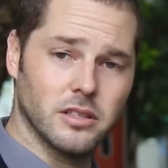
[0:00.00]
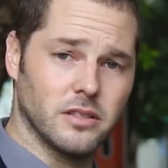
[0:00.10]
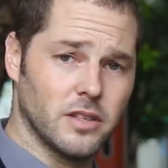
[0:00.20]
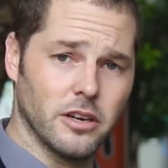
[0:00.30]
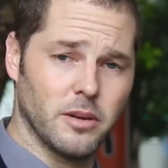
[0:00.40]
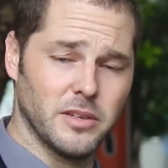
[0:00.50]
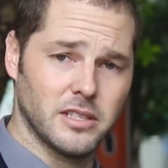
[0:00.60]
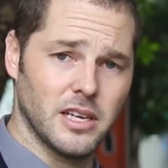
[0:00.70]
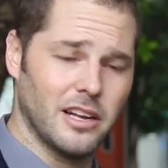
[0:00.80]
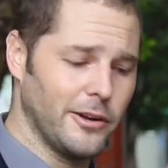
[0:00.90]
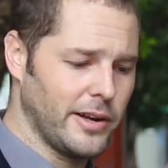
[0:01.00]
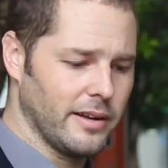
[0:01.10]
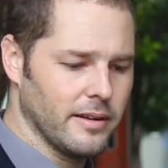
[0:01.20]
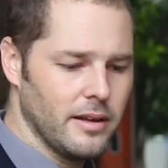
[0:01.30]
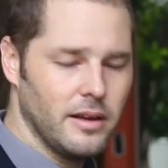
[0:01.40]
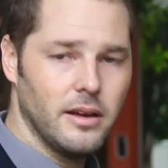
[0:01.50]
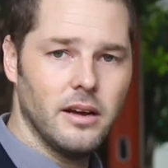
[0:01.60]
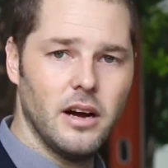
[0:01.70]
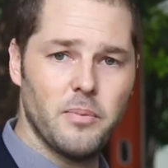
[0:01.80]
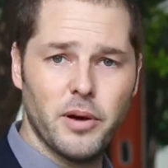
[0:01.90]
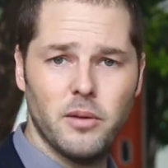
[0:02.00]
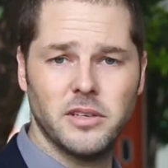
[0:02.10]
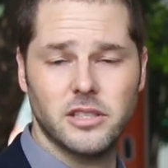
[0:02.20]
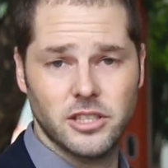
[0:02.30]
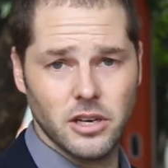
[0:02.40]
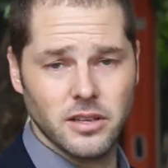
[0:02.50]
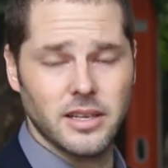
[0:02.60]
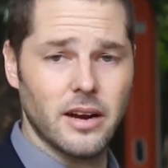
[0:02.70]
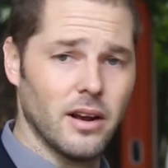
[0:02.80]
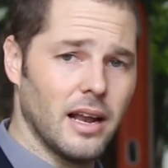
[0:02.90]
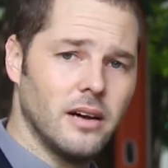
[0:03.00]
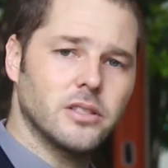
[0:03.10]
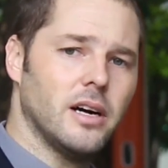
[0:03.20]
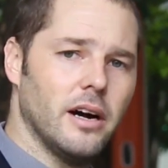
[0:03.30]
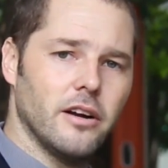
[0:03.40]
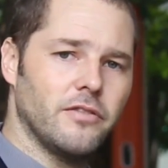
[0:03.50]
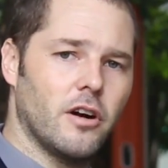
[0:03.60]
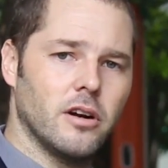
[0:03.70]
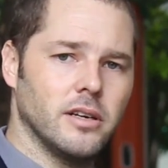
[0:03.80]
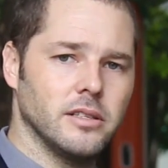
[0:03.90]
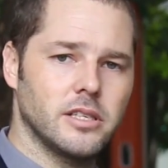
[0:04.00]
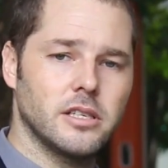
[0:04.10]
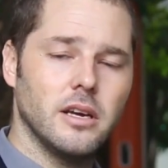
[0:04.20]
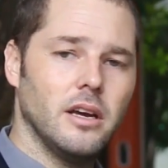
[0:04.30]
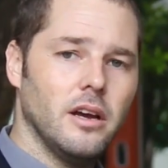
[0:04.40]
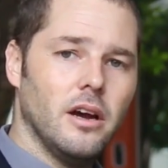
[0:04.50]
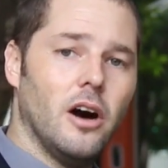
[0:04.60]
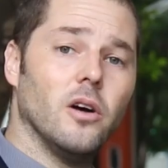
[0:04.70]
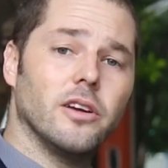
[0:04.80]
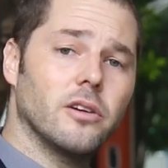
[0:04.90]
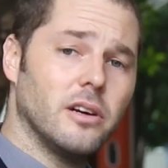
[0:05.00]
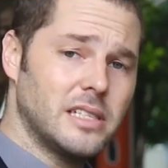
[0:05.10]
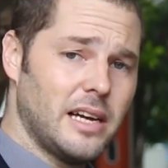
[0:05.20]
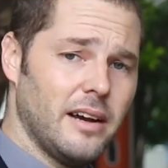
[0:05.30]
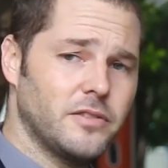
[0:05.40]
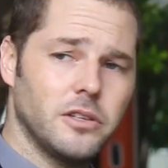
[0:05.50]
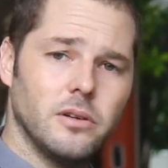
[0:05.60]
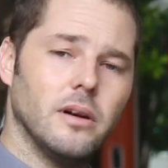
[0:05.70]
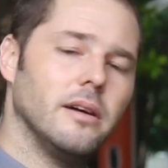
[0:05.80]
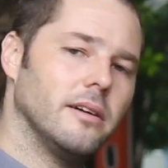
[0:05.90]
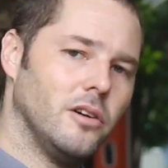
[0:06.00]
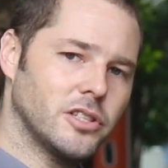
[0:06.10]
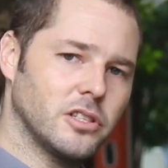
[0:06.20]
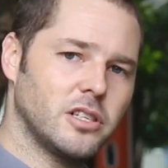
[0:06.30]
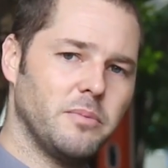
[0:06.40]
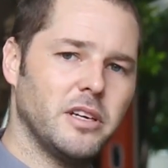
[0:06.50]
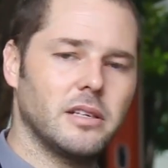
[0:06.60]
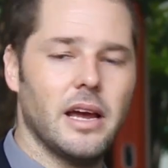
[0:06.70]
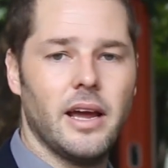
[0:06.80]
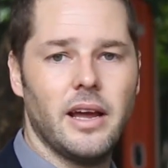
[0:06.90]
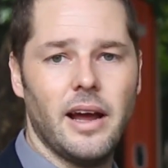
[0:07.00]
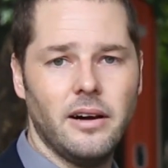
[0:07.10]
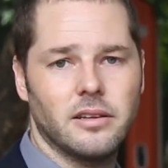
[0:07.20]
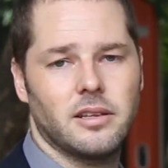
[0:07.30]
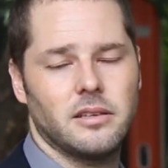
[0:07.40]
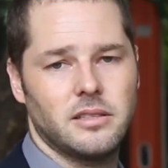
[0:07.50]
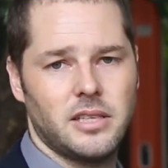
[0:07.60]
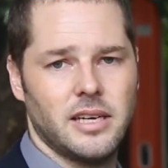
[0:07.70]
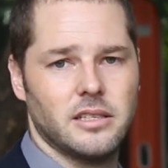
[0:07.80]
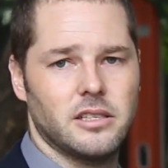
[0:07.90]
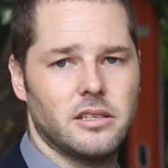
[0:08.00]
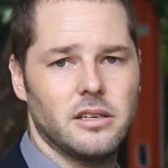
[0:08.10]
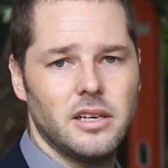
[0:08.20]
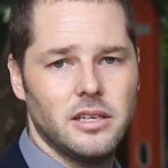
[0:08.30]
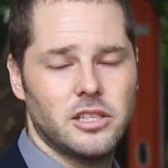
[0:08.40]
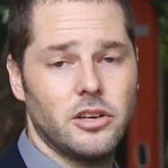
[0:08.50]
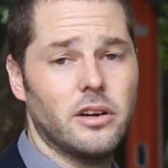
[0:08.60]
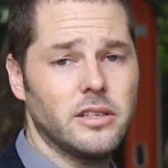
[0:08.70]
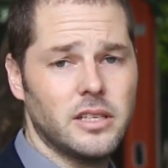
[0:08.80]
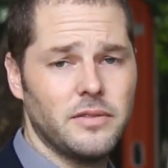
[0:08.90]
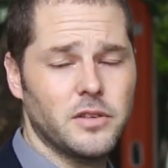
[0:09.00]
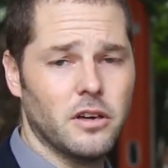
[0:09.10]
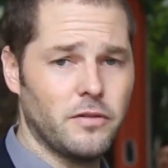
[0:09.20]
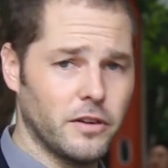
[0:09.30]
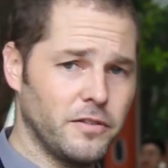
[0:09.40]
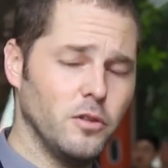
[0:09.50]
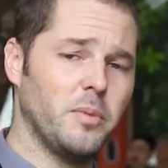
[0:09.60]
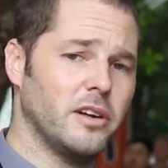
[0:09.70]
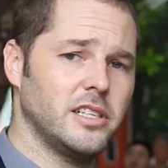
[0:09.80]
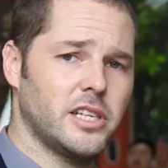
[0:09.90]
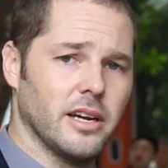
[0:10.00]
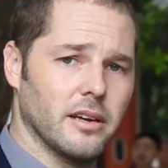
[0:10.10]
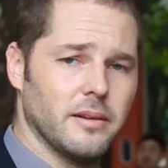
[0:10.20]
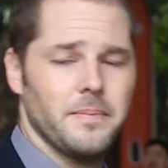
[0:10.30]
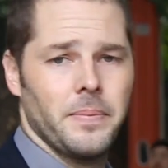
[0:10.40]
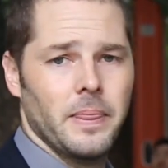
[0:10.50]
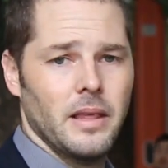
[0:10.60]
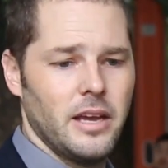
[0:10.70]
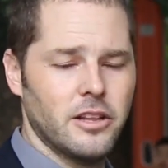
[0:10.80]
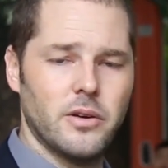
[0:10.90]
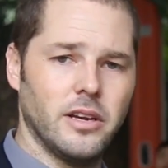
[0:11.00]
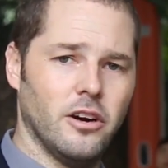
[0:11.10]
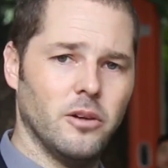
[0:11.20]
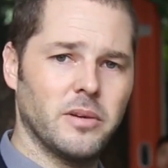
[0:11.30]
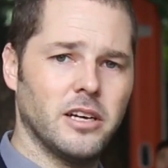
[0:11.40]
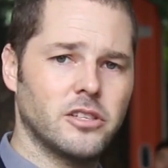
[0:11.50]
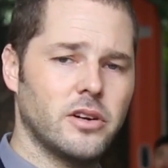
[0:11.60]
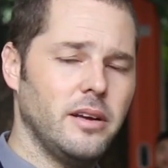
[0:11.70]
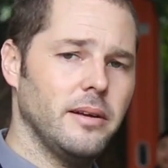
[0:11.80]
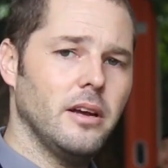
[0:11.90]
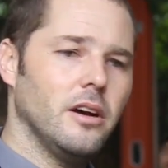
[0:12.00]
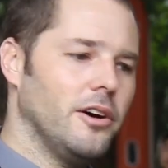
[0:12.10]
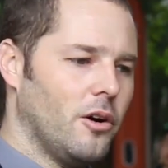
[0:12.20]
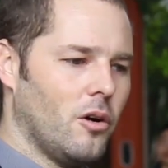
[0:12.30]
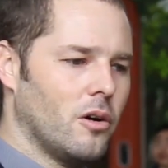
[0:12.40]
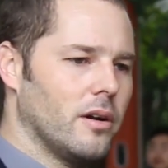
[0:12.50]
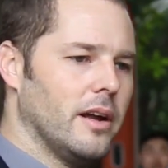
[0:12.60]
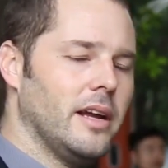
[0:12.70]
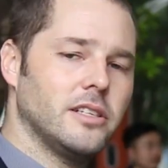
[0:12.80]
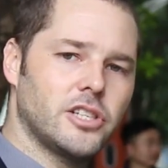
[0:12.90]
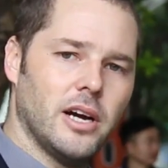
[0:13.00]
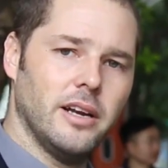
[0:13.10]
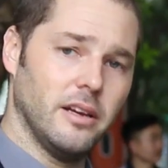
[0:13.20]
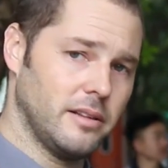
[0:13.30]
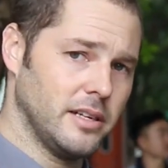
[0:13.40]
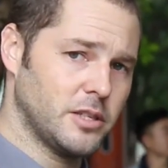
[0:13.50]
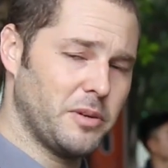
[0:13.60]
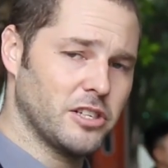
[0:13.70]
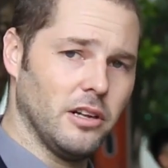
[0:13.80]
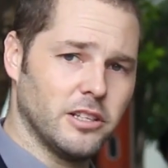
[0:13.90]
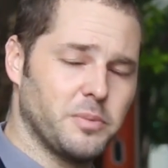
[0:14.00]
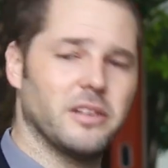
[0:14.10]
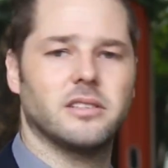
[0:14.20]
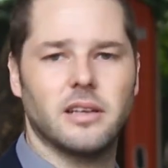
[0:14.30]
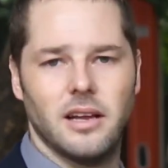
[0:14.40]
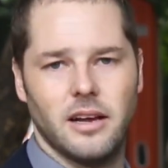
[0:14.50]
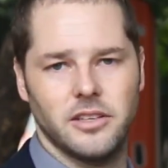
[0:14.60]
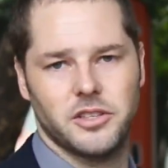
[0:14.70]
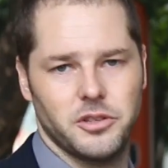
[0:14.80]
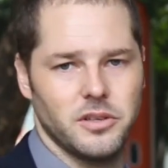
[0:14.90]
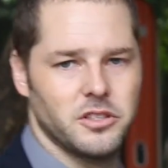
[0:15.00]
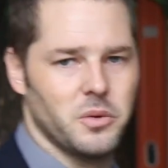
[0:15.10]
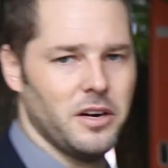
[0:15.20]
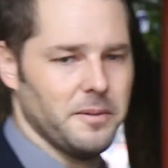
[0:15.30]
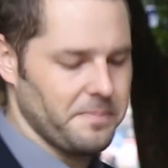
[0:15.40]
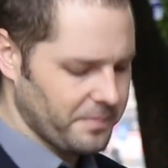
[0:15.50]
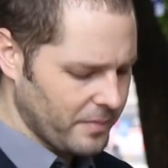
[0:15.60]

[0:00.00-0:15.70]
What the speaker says: sorts of documents, including a permit to show that they're allowed to hire foreigners. Oh, you're going to have to also submit a health test. So you're going to have to go for a full body check, either in your home country or in China. There are special hospitals that allow you to do it as well.